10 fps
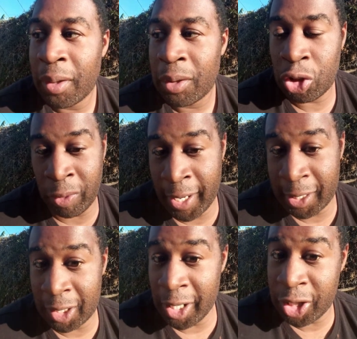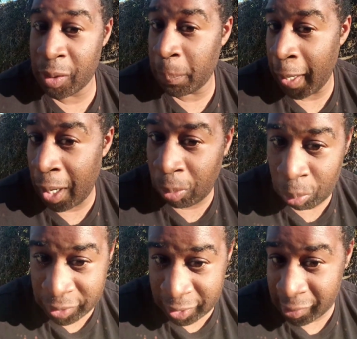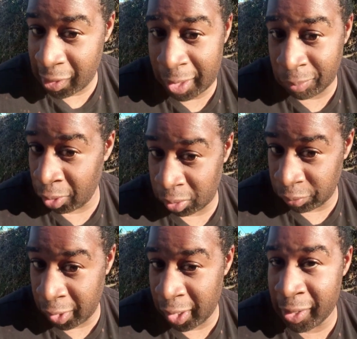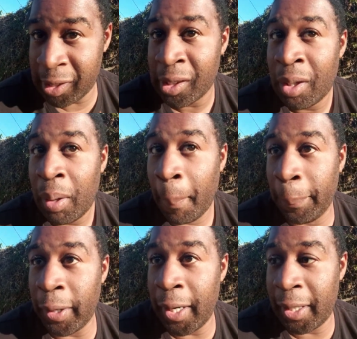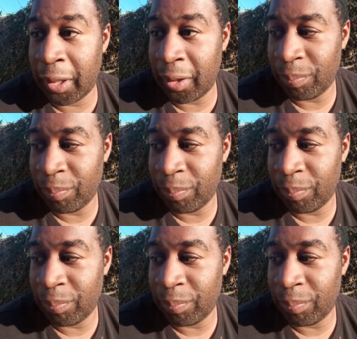Translation, the power was inside of all of us, but